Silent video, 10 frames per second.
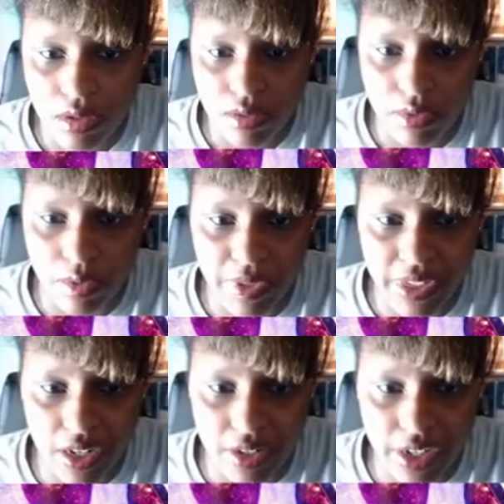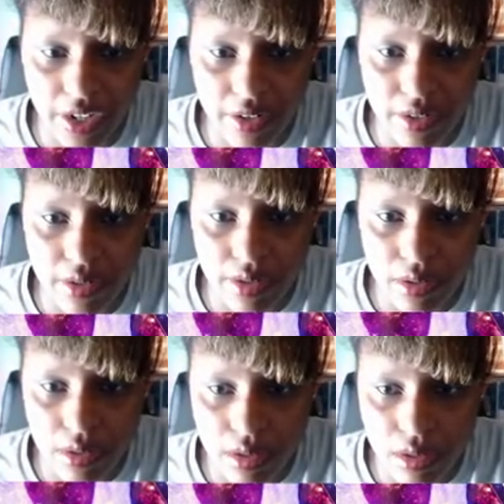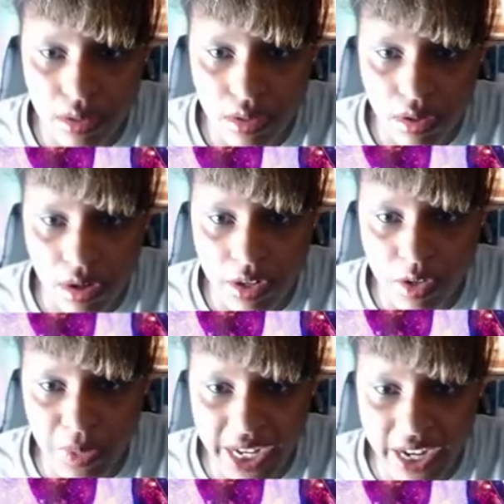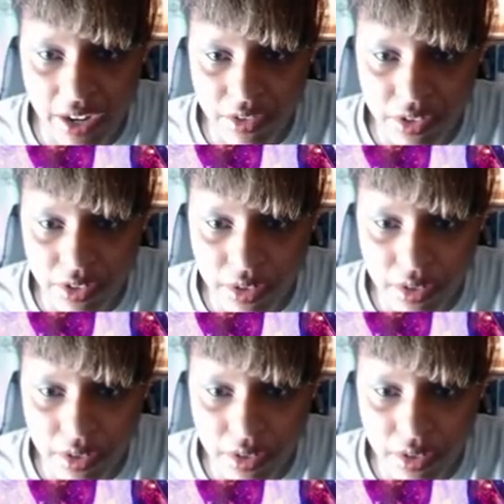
I'm gonna put that on the counter. Are you my counter?